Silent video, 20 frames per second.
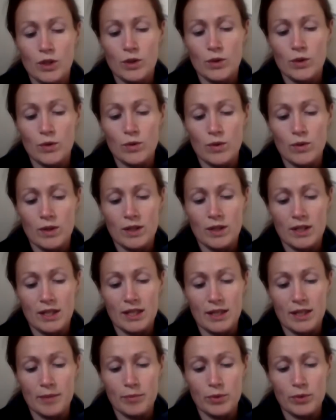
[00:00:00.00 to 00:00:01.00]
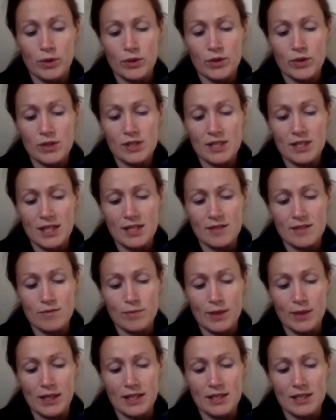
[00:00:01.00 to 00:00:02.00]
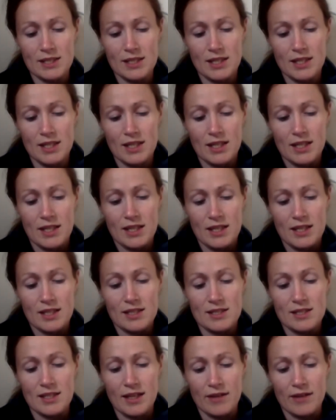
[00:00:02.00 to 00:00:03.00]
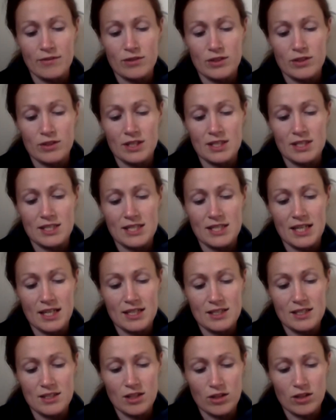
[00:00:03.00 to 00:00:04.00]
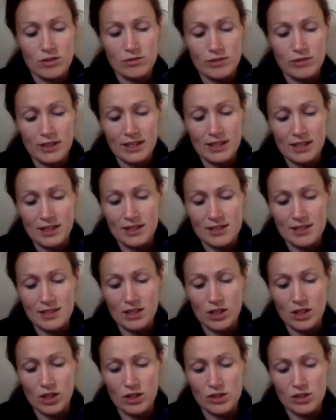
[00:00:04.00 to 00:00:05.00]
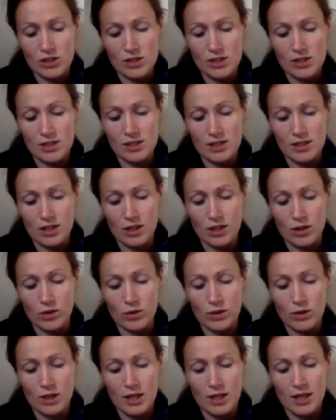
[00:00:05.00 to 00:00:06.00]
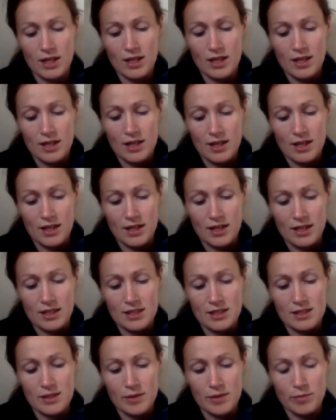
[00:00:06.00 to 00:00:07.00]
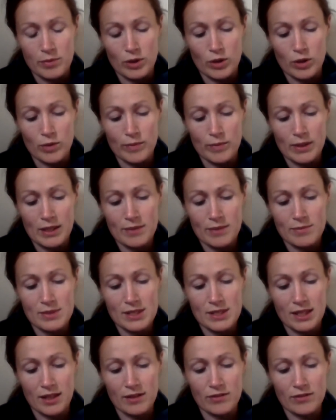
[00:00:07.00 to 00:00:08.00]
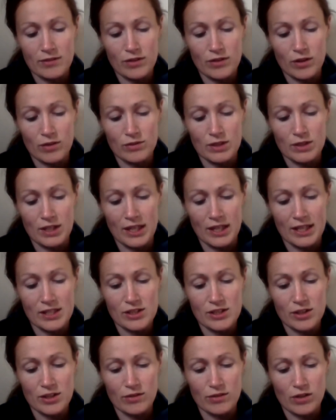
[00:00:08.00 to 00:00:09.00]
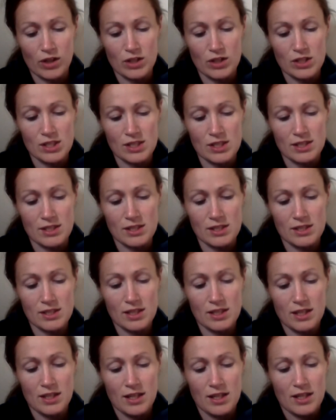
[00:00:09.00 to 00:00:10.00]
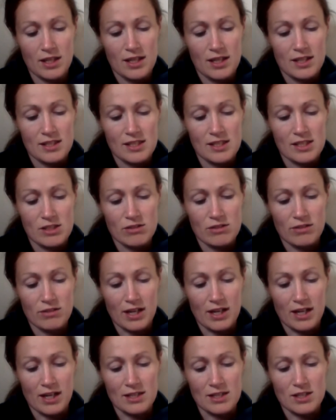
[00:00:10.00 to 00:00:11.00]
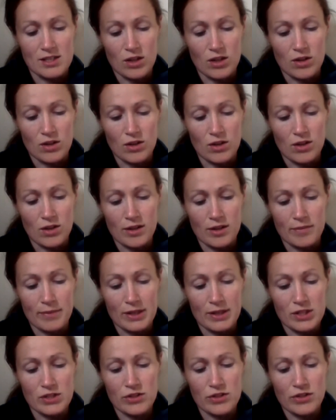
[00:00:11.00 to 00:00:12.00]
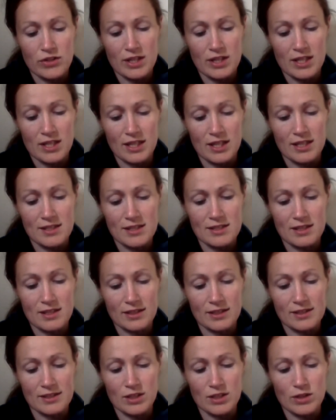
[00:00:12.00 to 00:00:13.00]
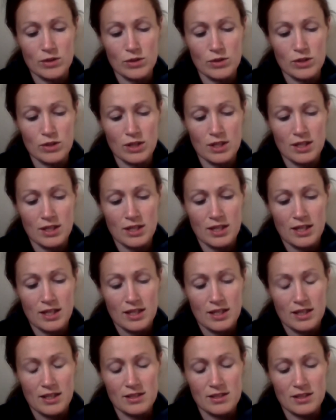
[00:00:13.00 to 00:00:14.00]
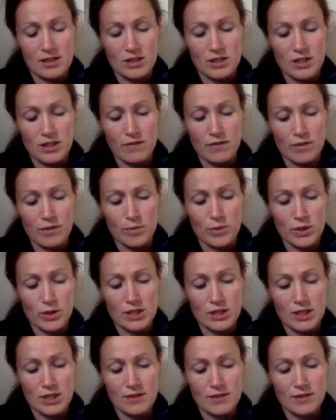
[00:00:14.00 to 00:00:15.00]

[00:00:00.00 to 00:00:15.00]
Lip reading: who, in a pure state of mind, is ever intent on realizing consciousness alone, and, becoming himself of the nature of consciousness, disregards all imaginary things like delusion, is a Jivan Mukta.